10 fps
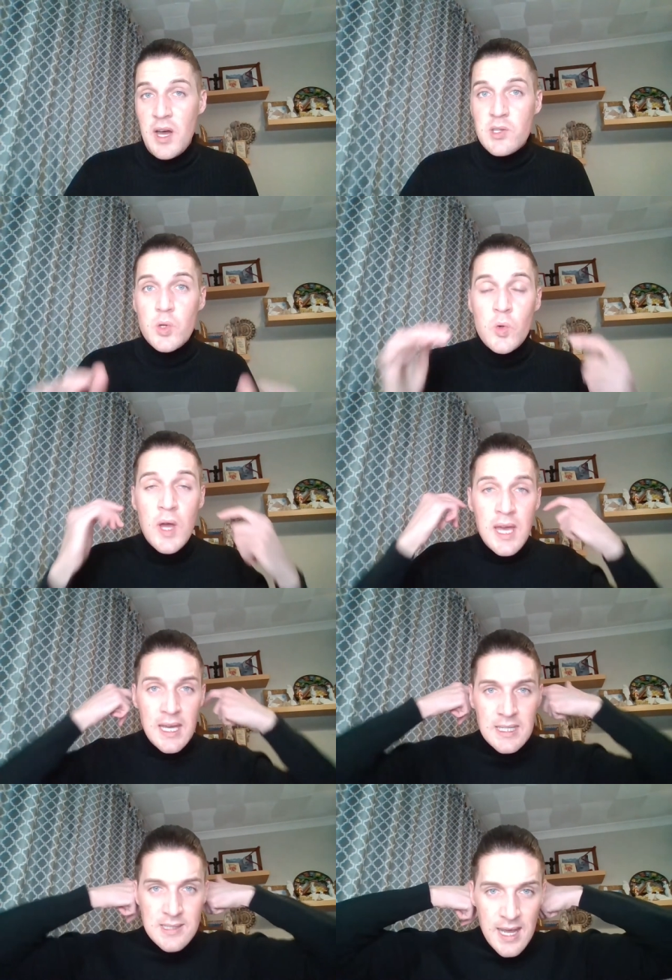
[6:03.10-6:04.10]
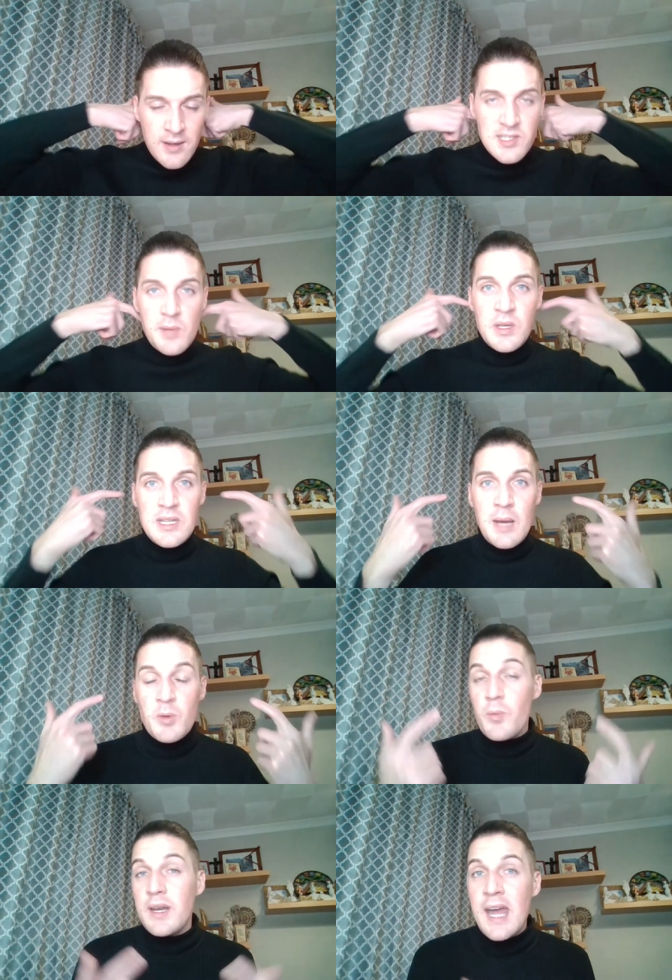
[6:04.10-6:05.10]
that at all. It doesn't irritate me in the
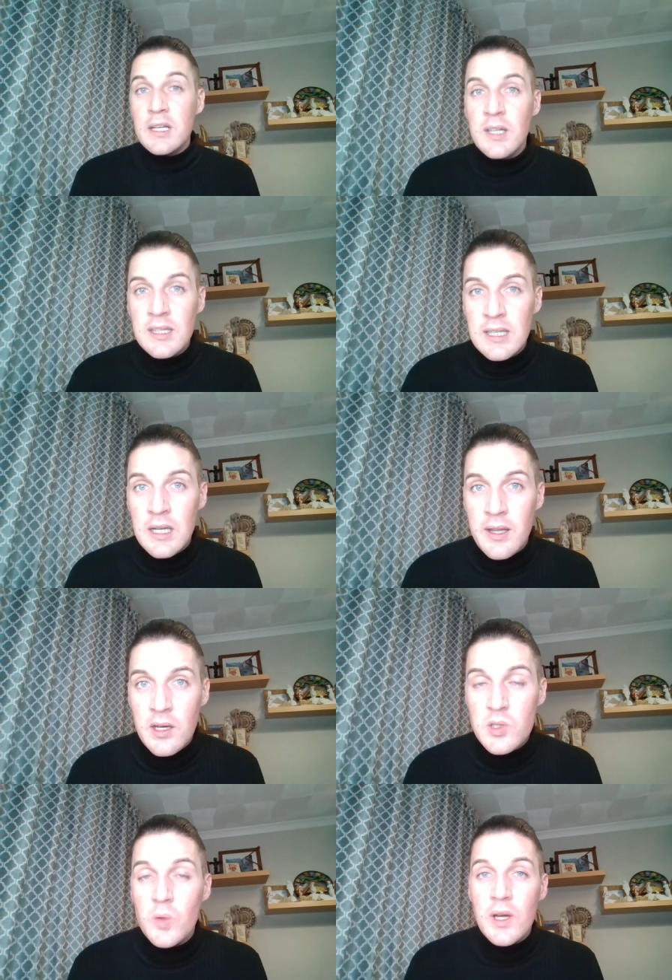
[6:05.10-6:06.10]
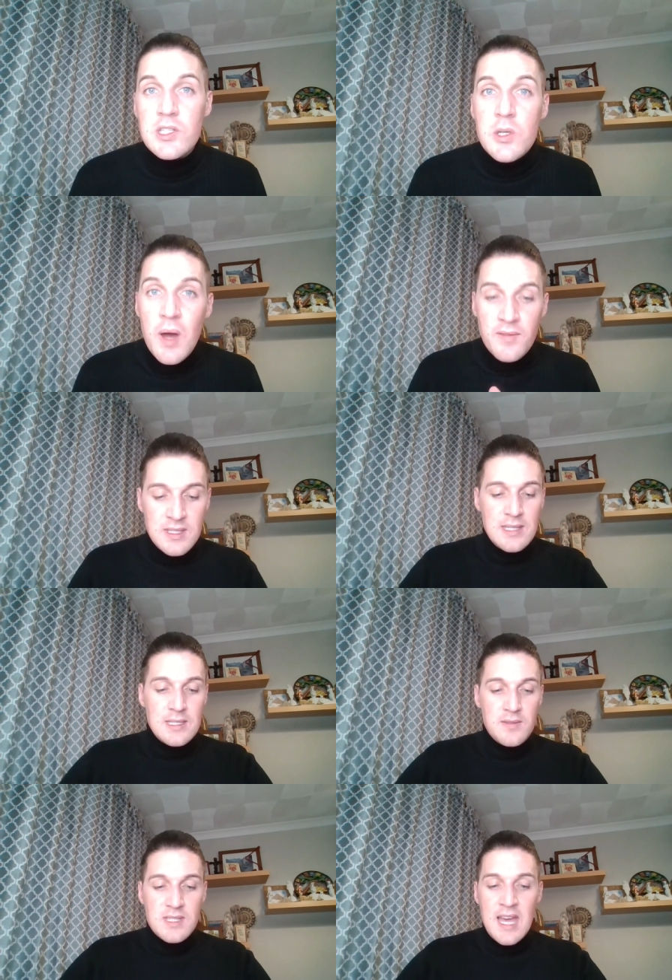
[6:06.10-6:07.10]
nape of my neck or anything like that at all. And I do have
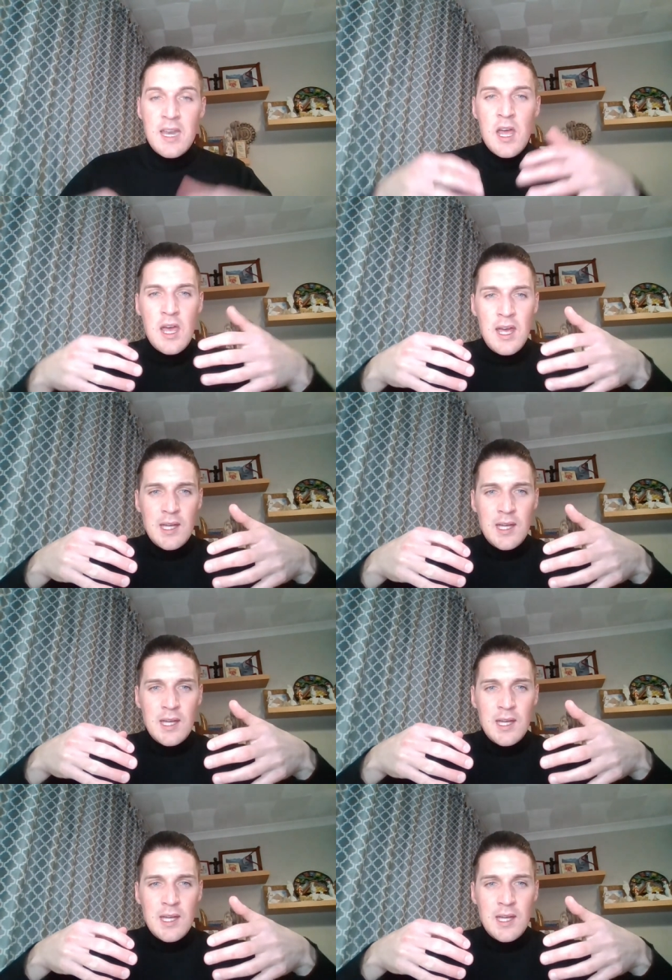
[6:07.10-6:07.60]
sensitive skin.